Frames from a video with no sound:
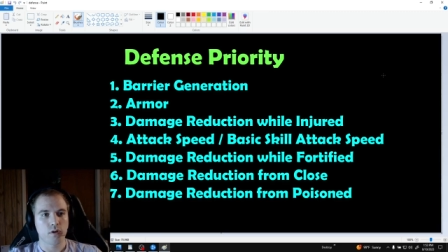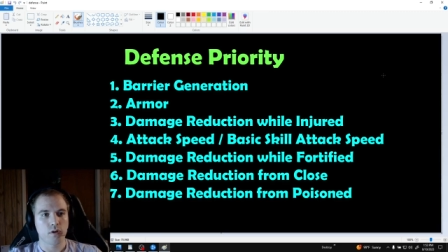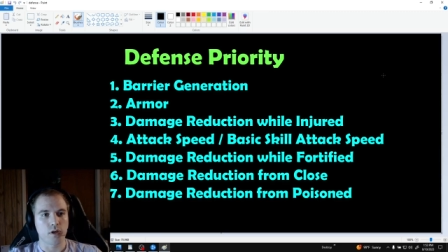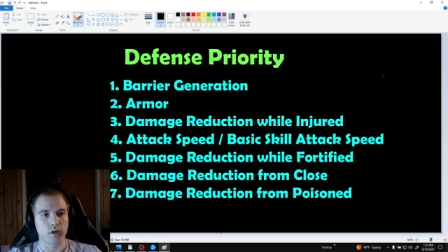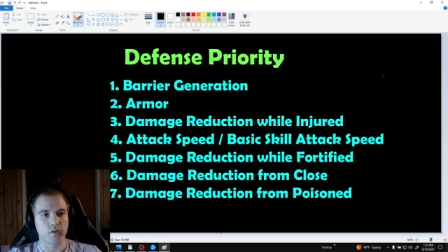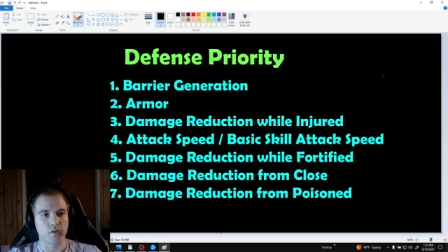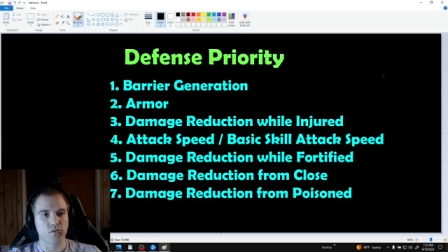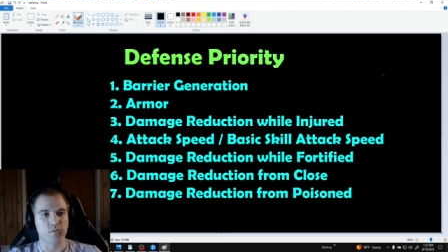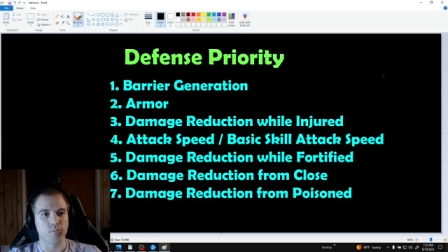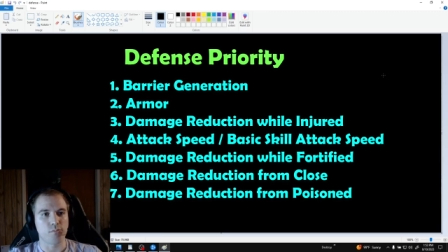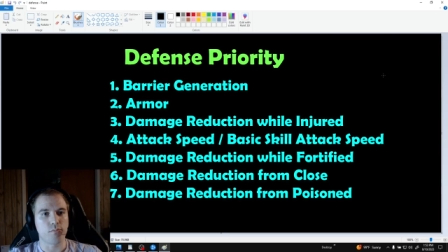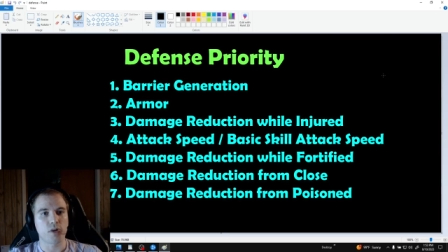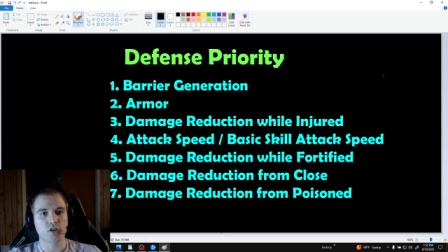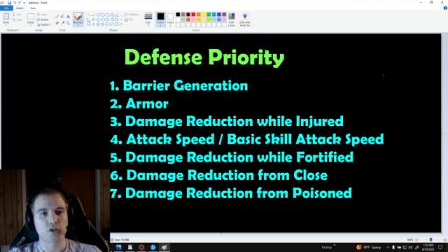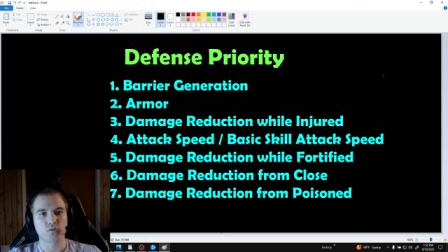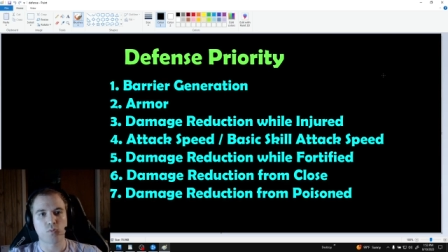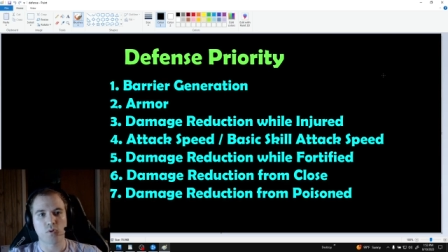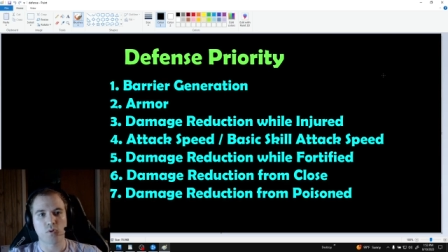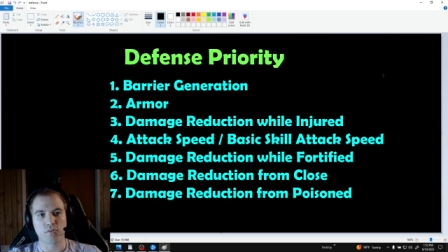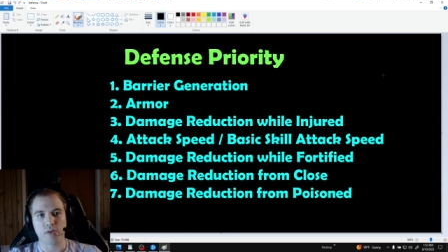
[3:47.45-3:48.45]
is
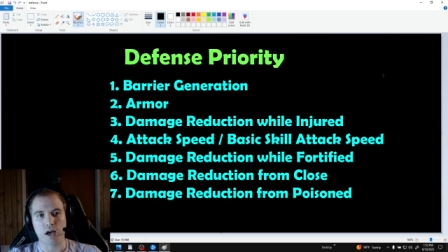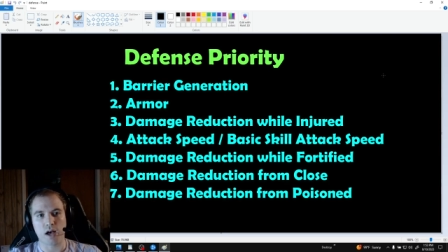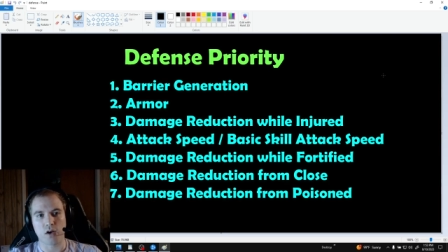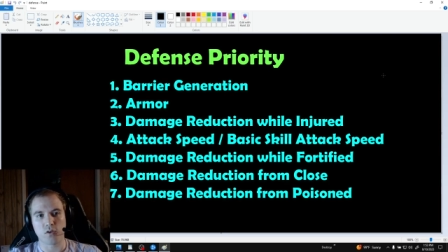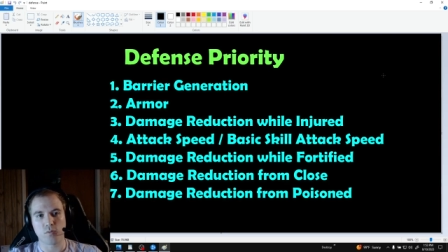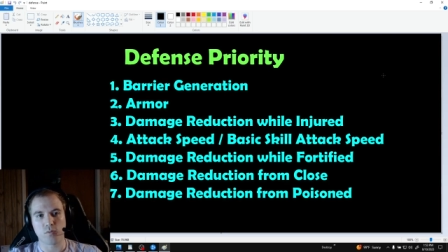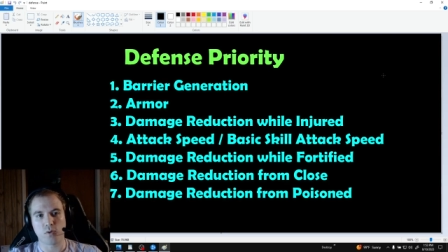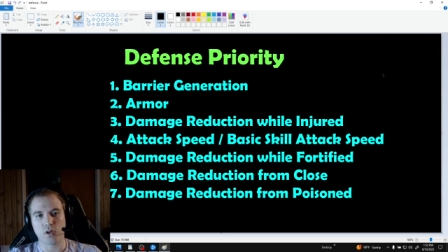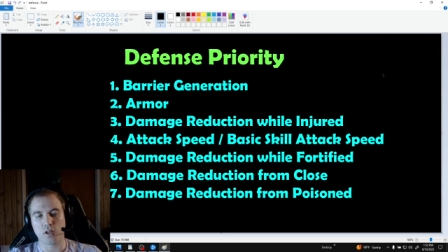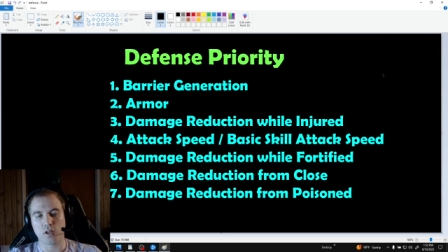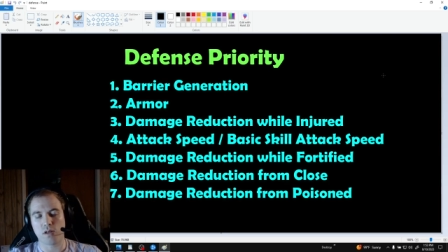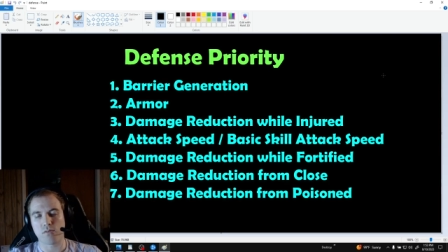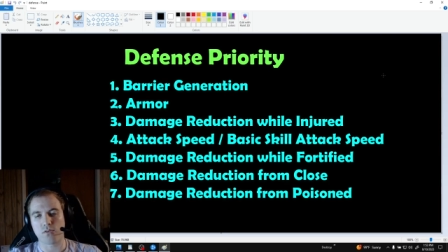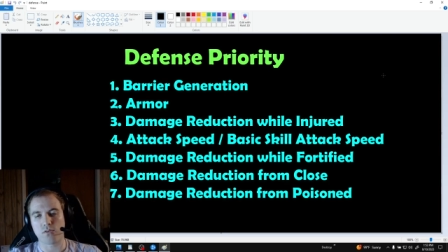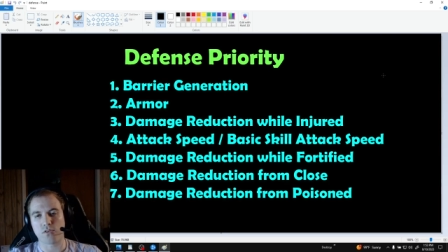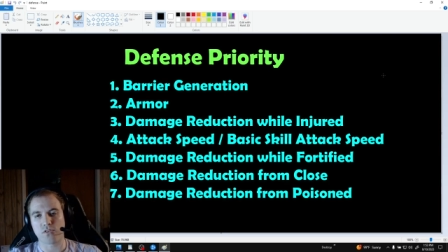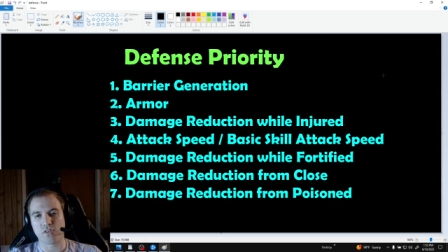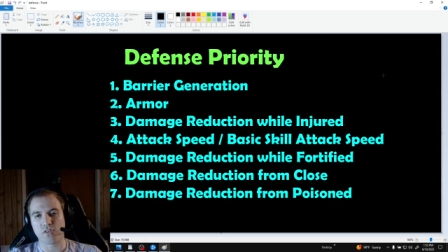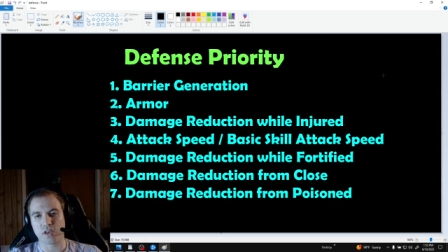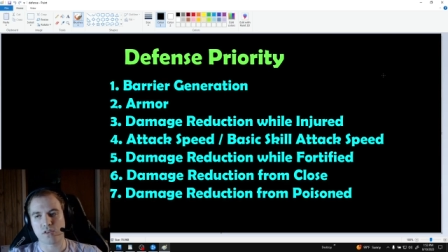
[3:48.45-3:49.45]
much more valuable at level
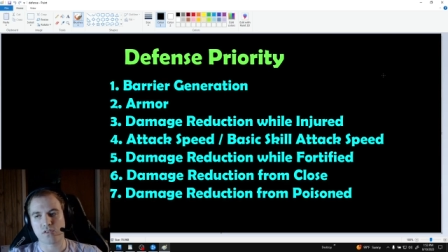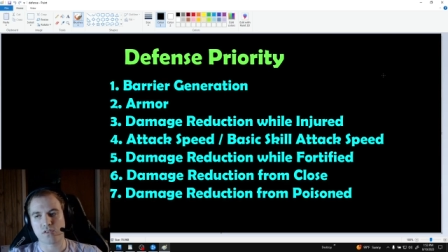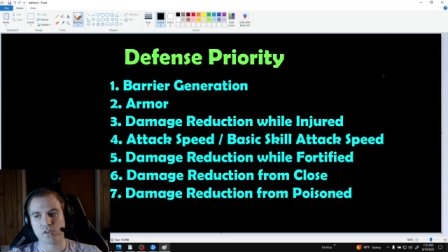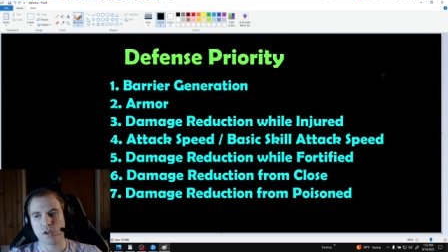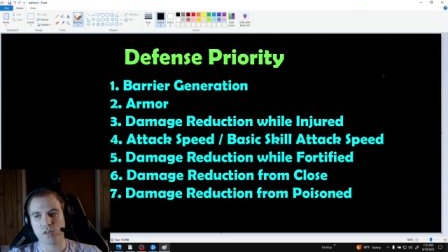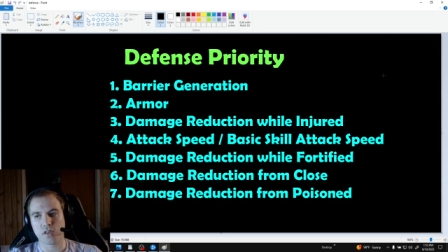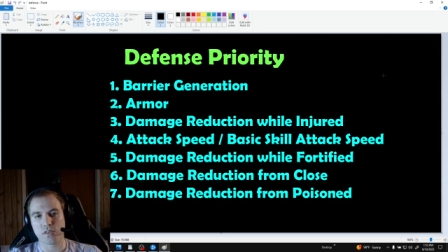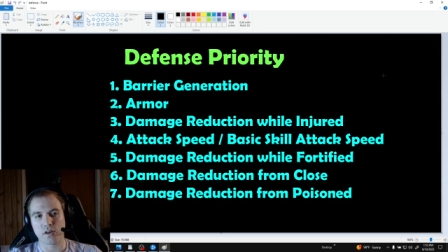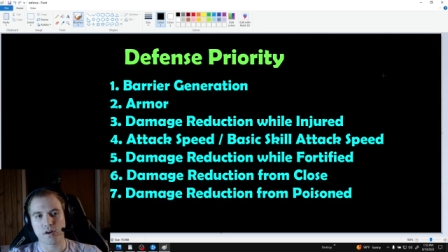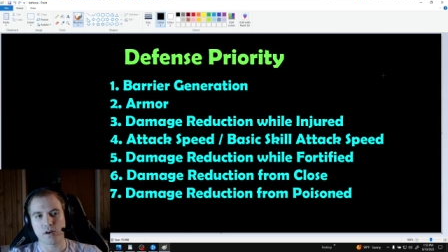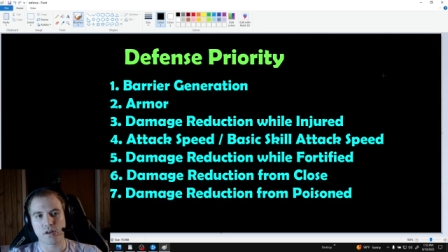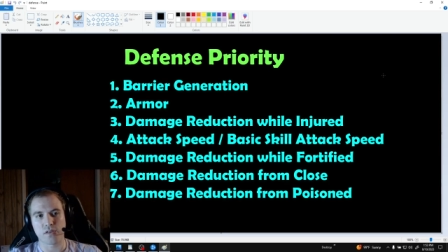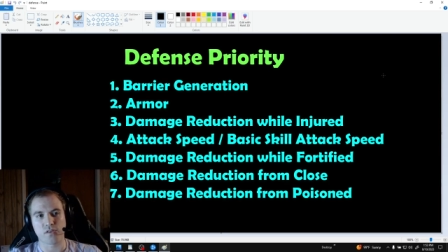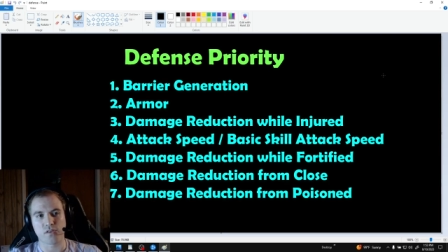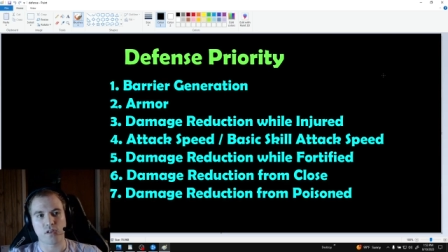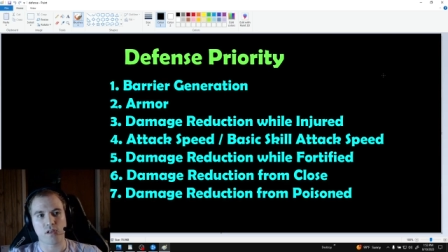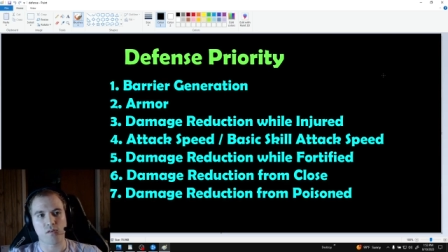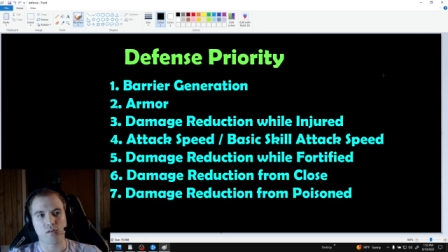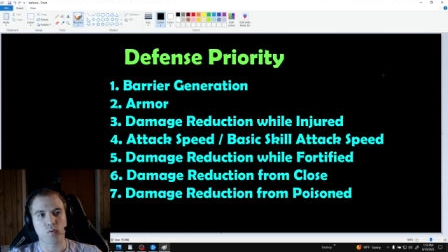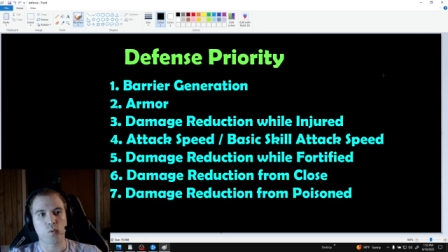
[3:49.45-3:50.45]
60 than it is
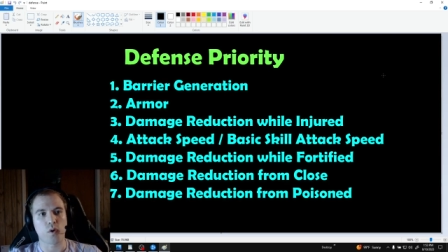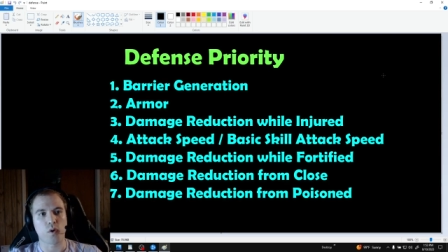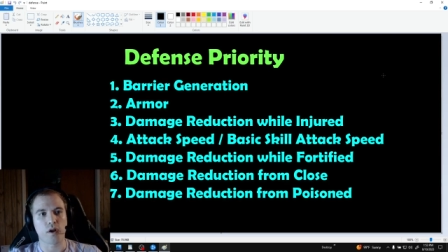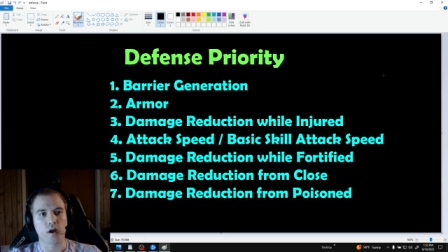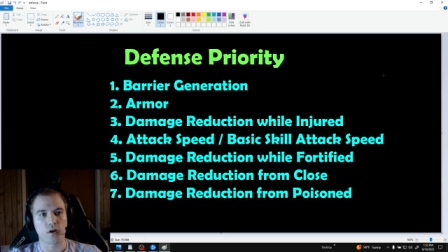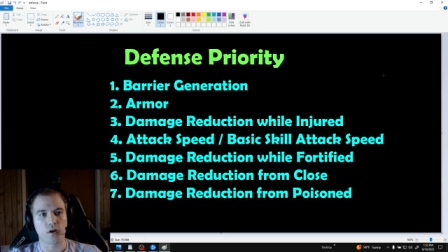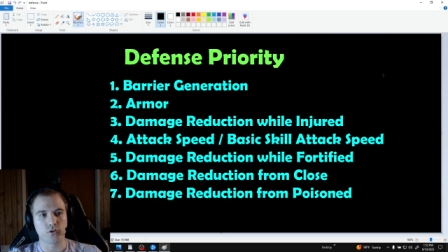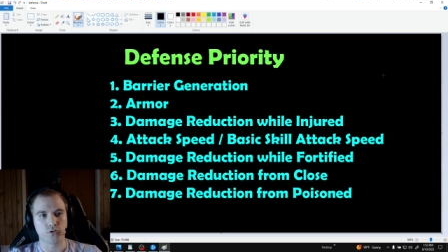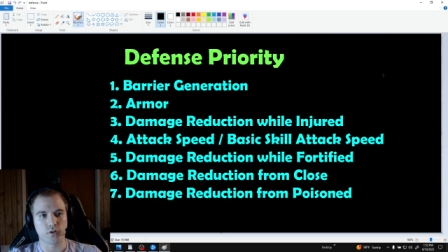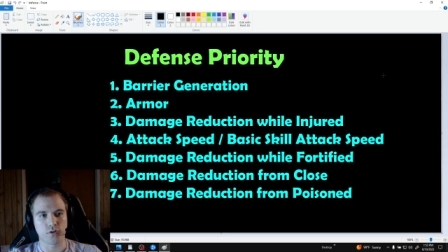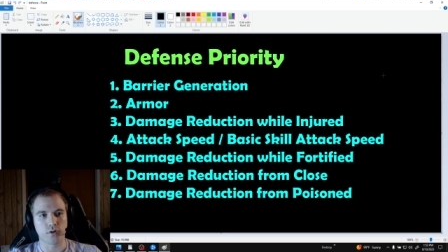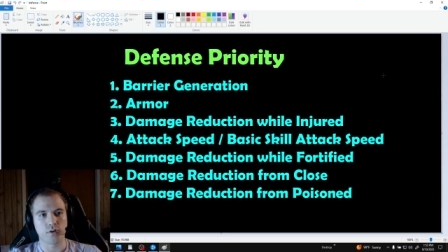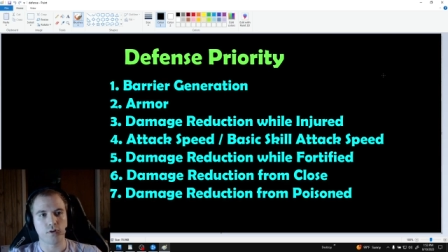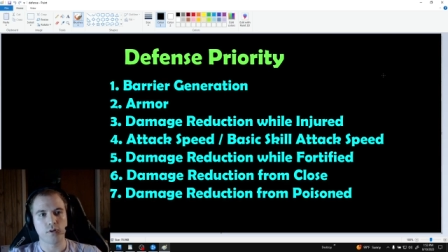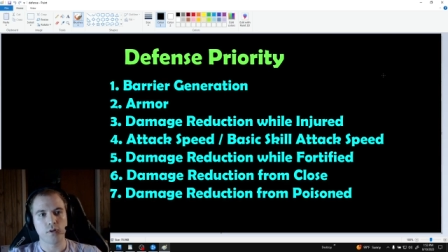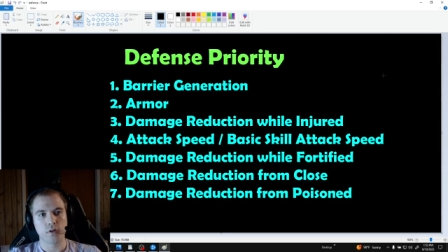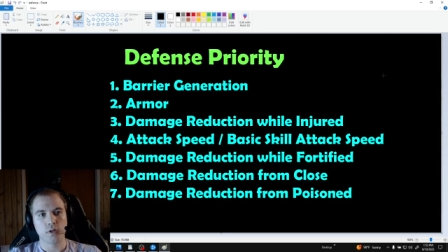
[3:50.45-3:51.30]
at level 100.